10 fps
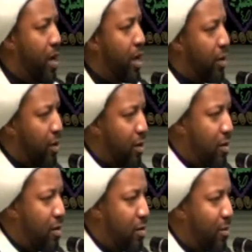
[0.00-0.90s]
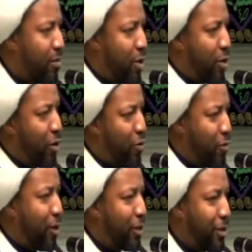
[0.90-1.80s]
Well, my brother
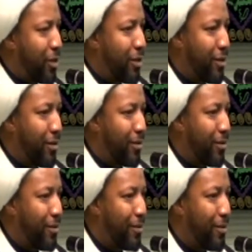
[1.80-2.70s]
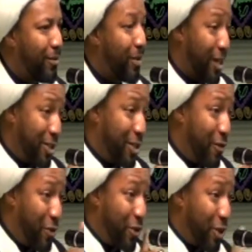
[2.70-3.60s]
overlooked it that's a
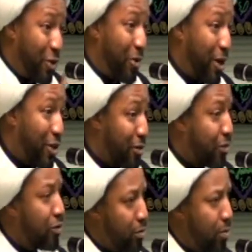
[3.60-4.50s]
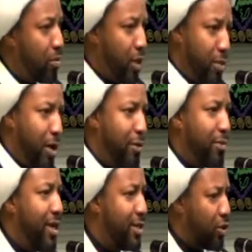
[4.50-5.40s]
different situation. He
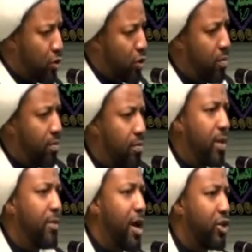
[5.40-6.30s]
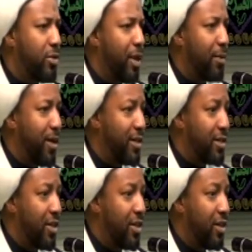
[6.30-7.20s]
made peace, so maybe I should make
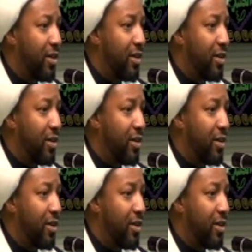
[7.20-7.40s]
peace.